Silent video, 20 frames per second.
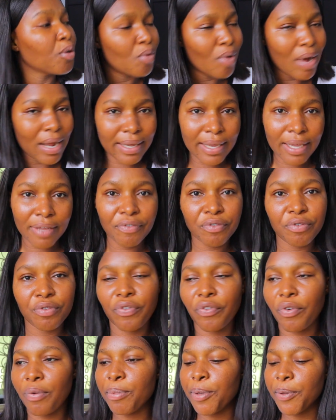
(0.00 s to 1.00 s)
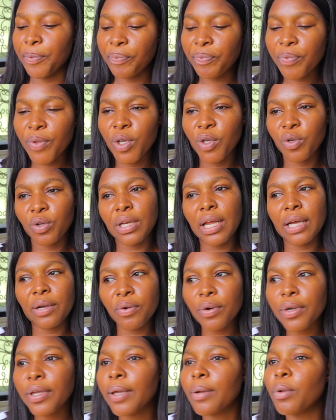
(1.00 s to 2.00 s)
Go and get food from him. You're
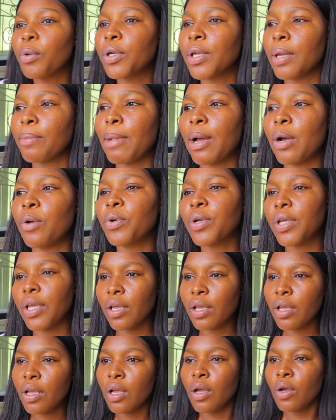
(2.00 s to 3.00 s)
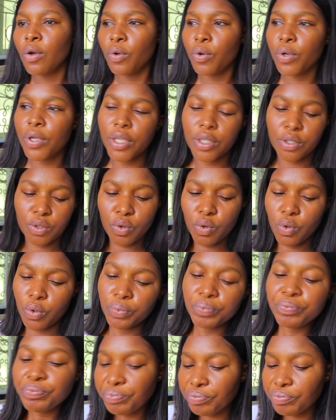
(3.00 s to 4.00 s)
like, okay, ma, okay, so